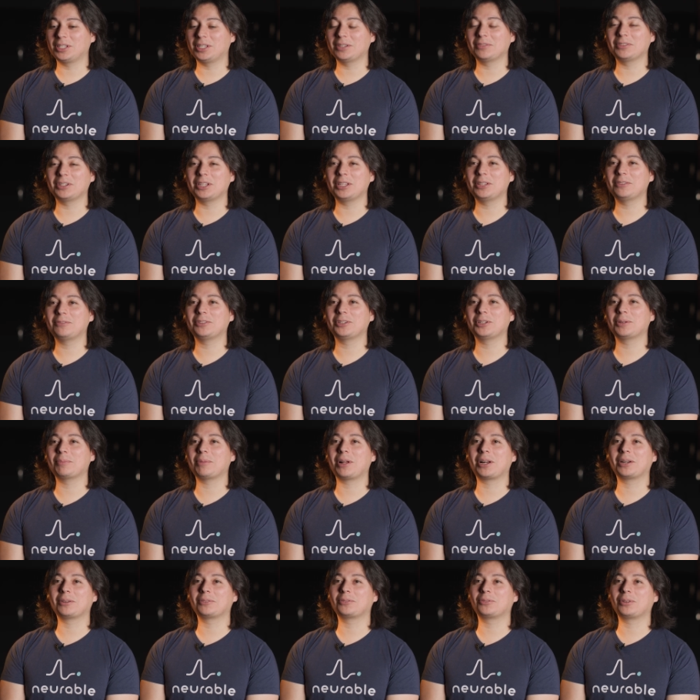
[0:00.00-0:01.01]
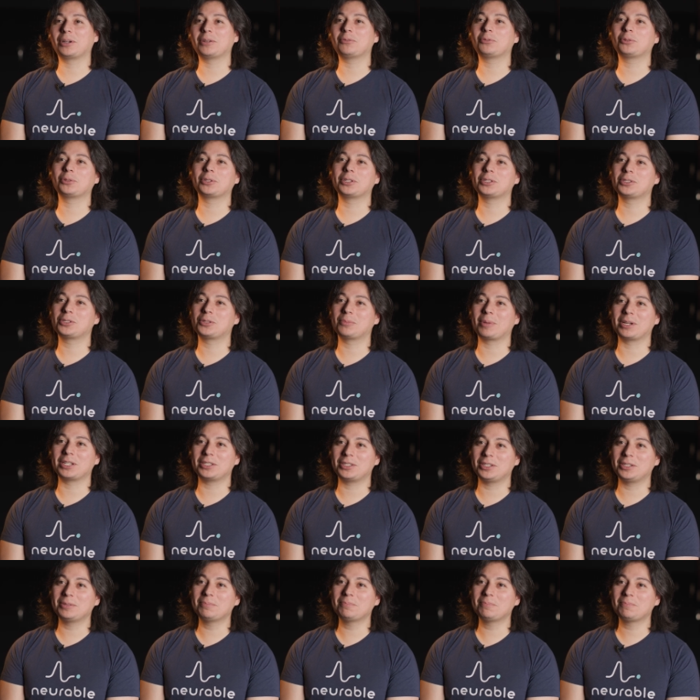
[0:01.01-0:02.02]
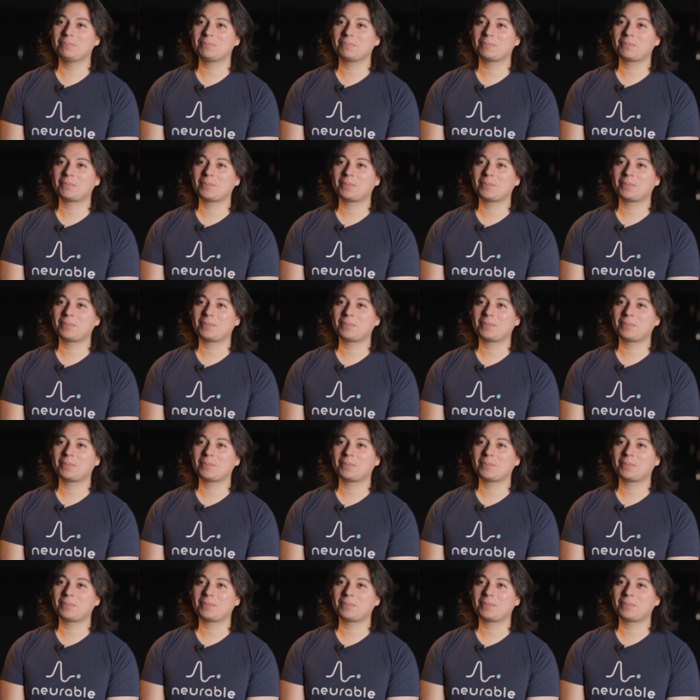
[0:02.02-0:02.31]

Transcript: give an infinite amount of gratefulness to my team.